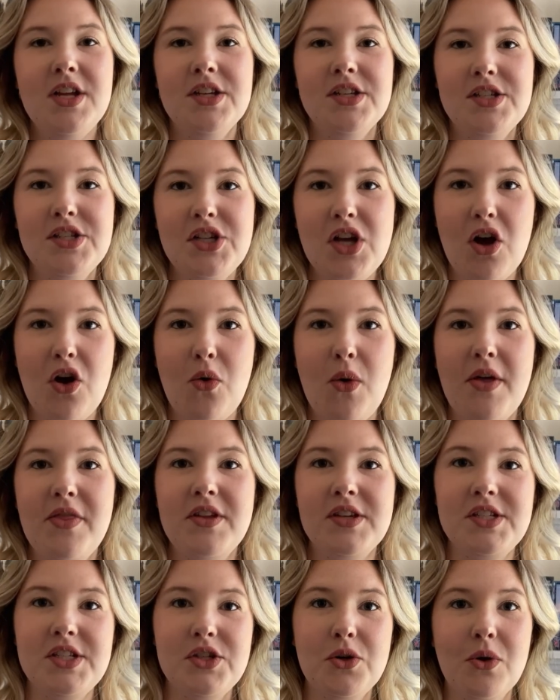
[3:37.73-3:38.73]
So
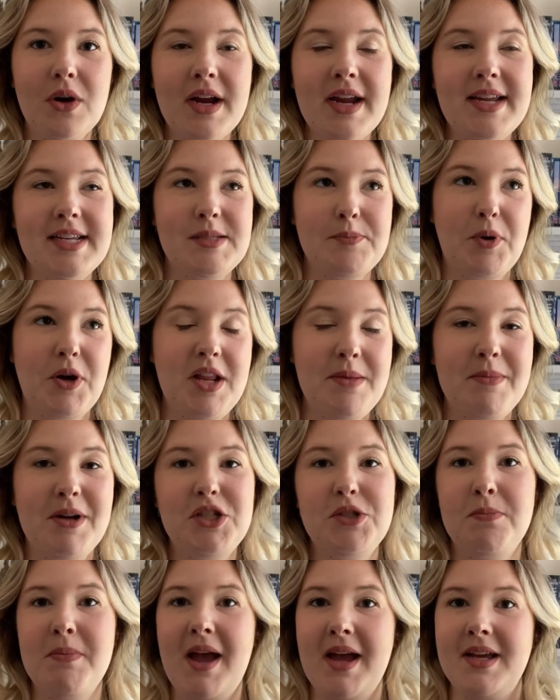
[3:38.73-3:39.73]
the story is pretty
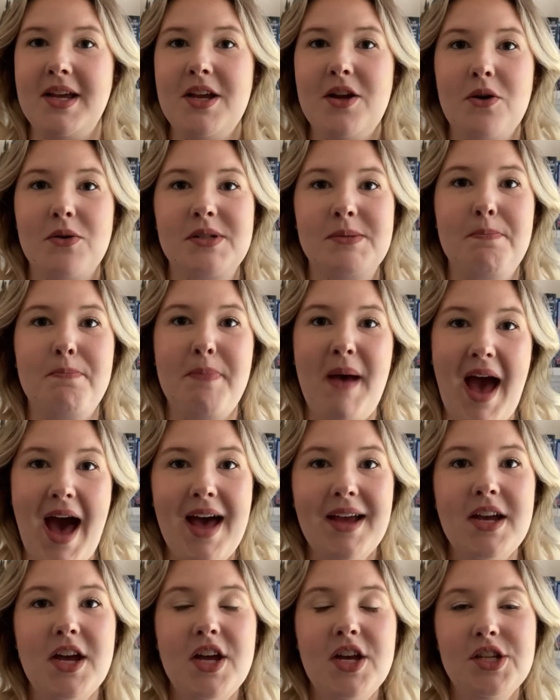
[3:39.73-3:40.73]
much Maggie goes
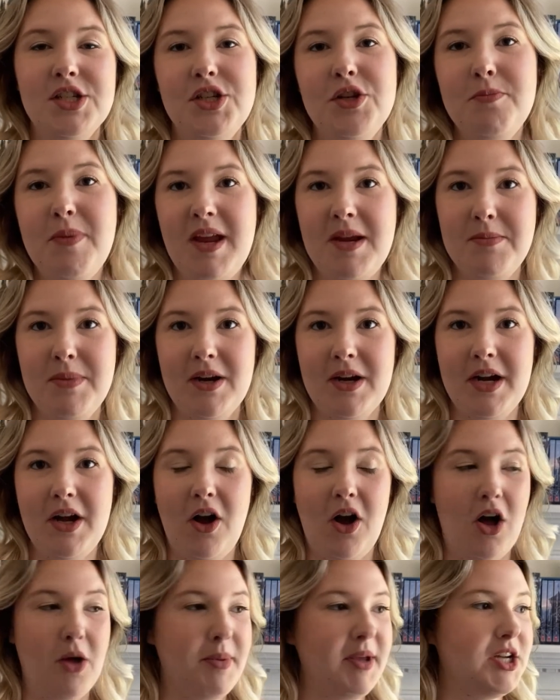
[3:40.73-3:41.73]
back to Baneberry
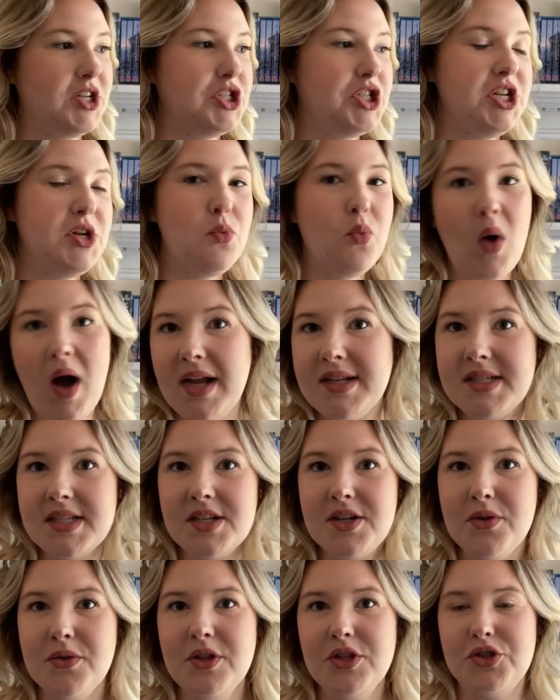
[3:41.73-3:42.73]
Hall because she wants to
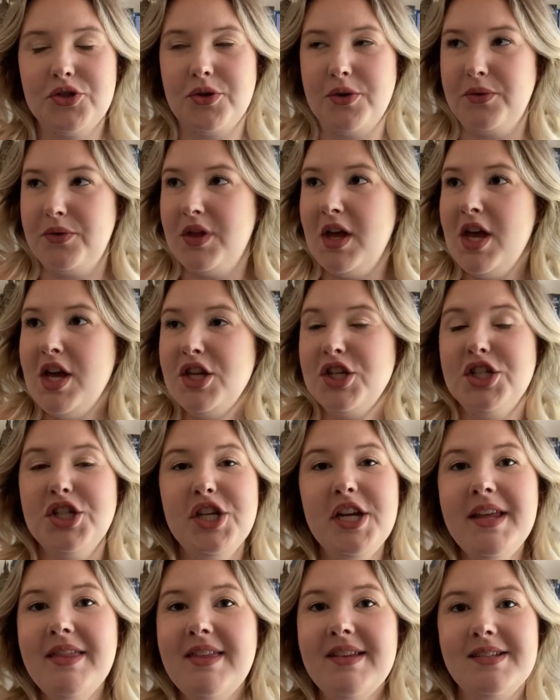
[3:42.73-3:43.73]
know the truth.
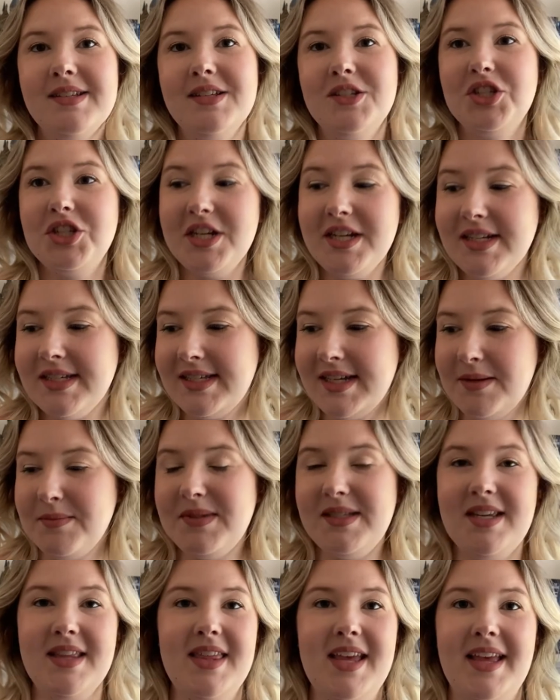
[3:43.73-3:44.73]
She th she
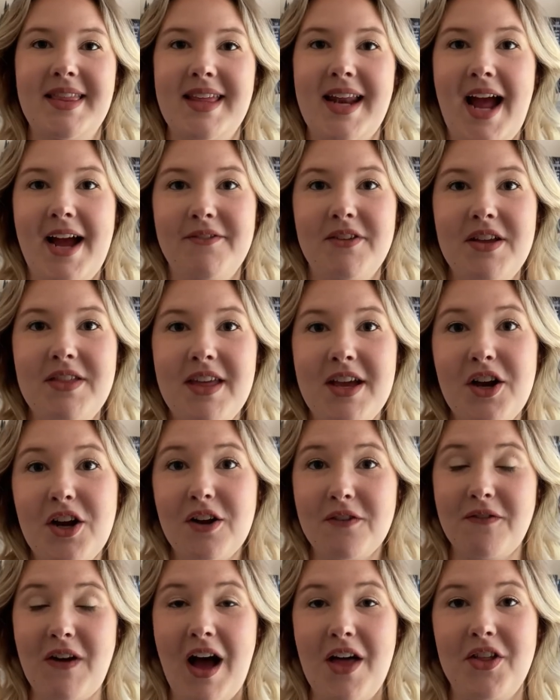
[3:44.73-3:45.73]
seems to think that everything
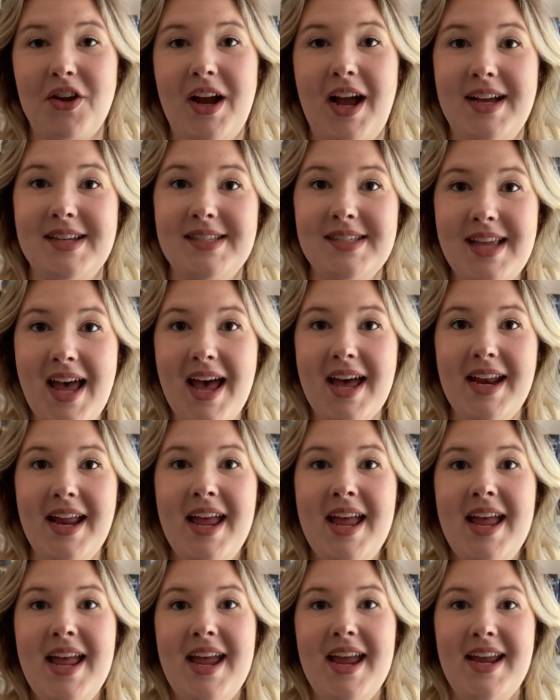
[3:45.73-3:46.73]
her father has said
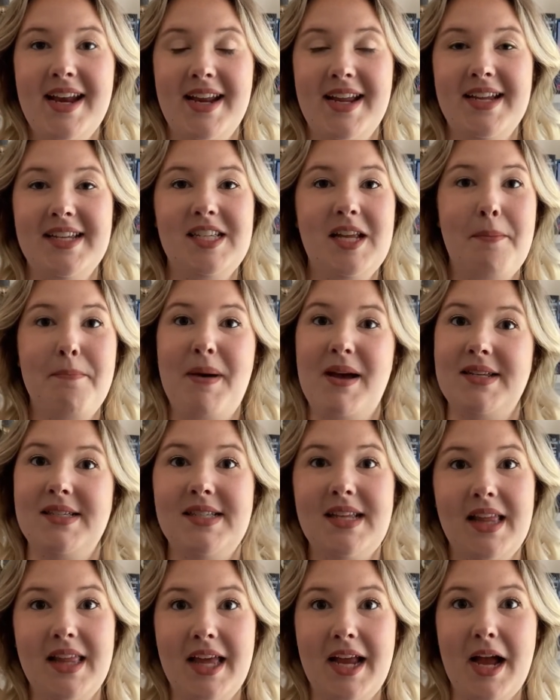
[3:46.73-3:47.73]
in his
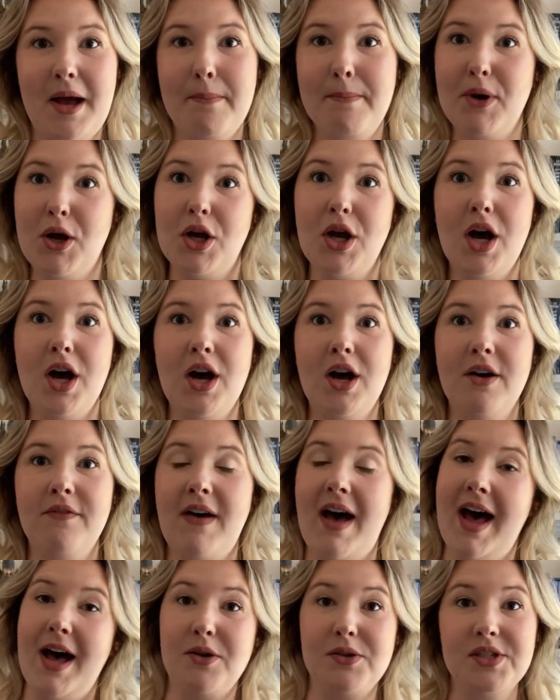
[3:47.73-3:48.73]
best-selling book of
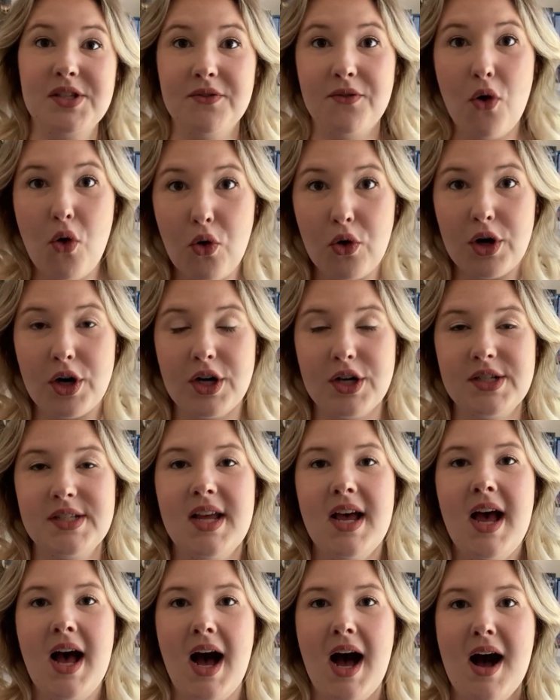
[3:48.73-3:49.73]
House of Horrors
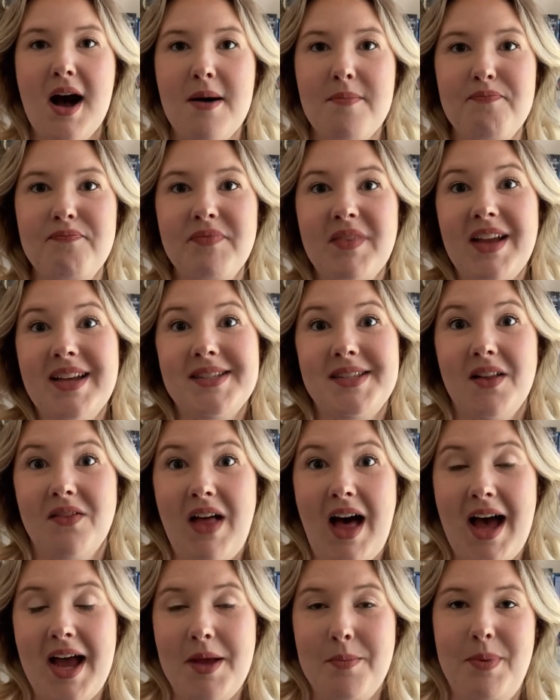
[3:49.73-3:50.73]
um, is a
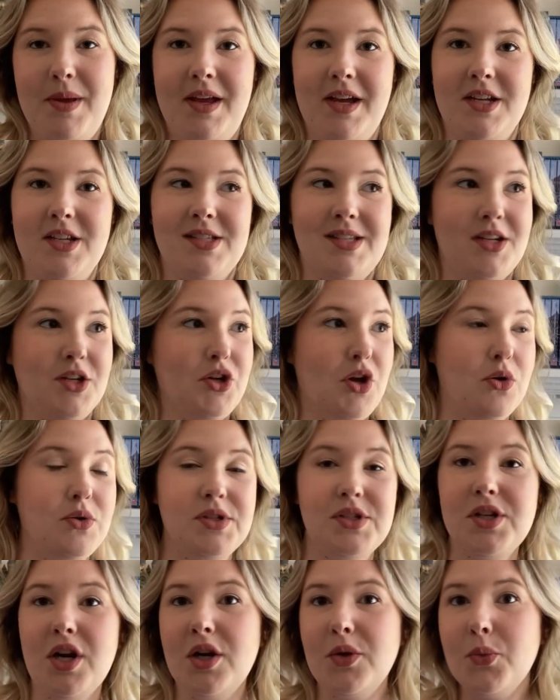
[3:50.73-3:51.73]
lie because
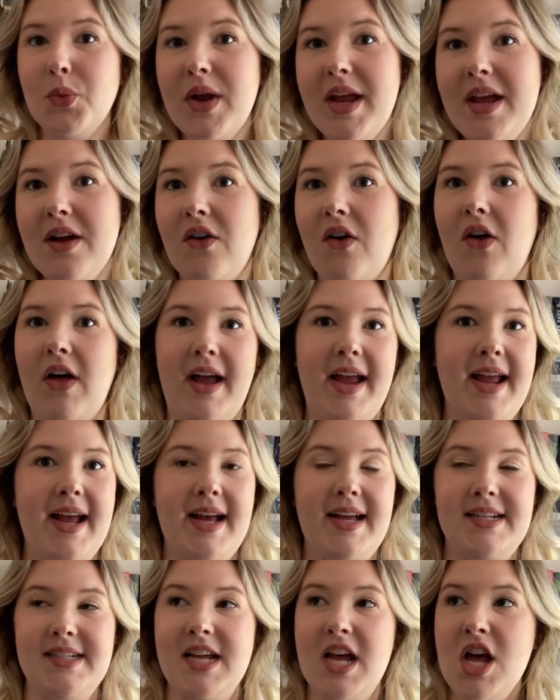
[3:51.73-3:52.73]
ghosts aren't real.
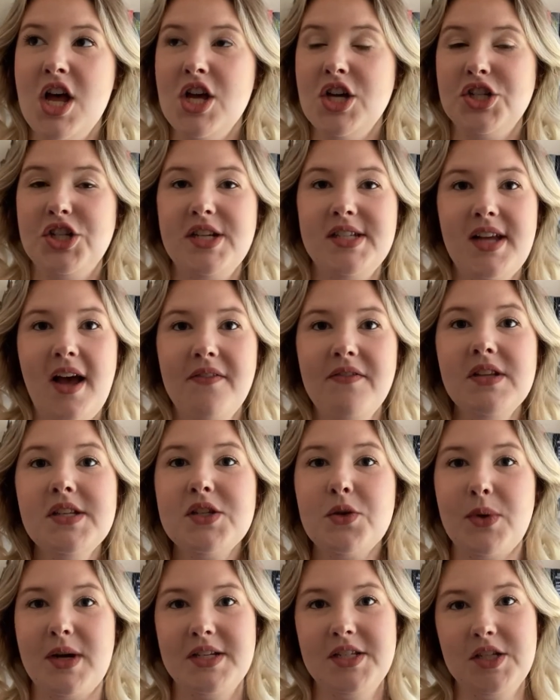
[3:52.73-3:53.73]
And she's on this
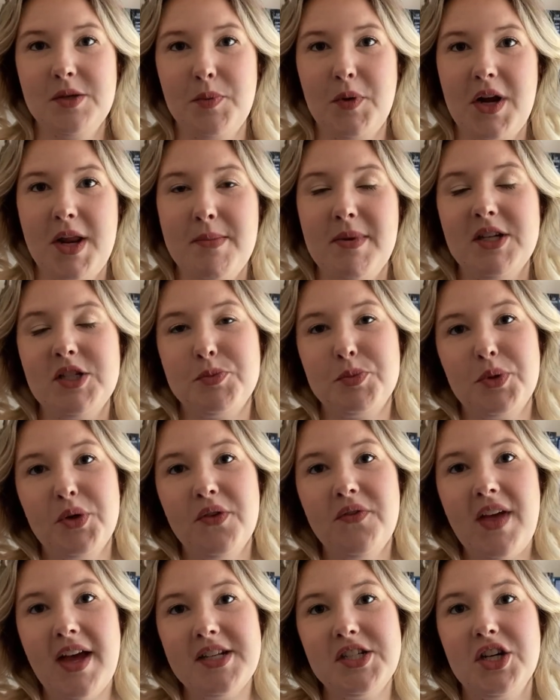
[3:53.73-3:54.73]
quest to pretty much
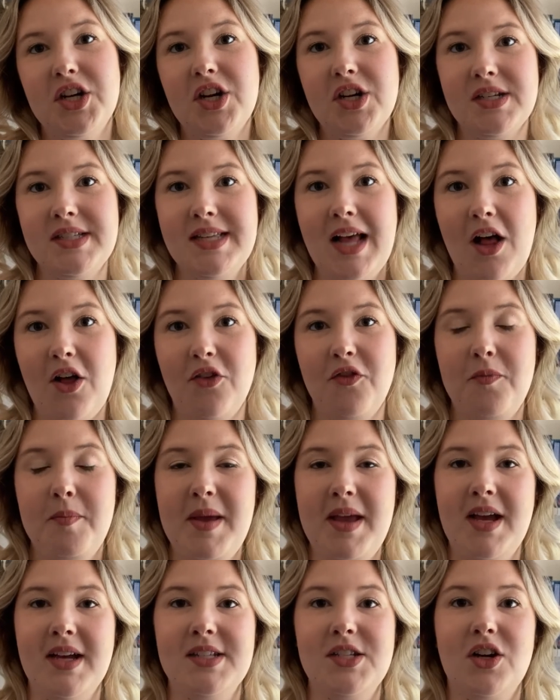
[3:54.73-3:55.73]
prove that to herself
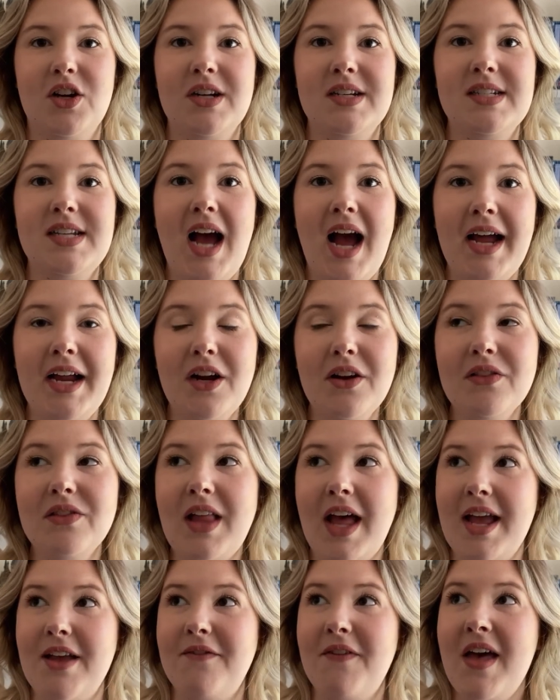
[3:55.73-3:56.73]
because her entire
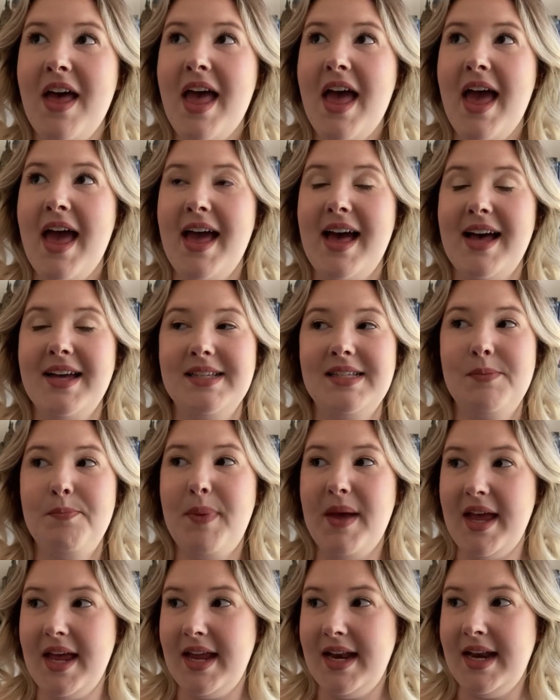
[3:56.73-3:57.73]
life has
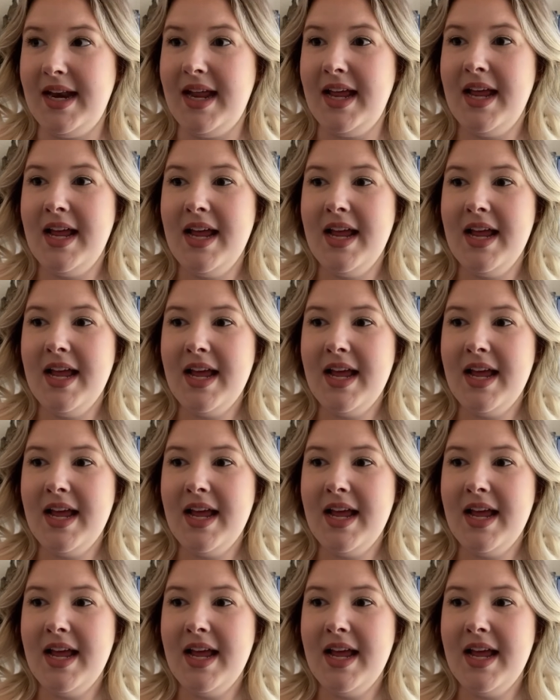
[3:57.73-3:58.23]
been